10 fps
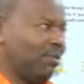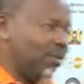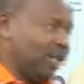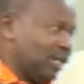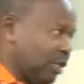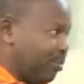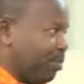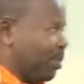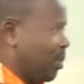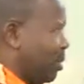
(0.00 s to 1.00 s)
we will keep
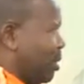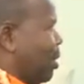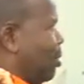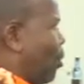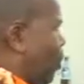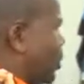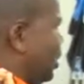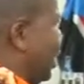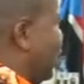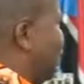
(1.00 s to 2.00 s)

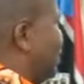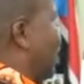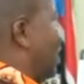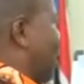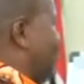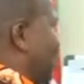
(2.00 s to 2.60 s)
opposing anything that comes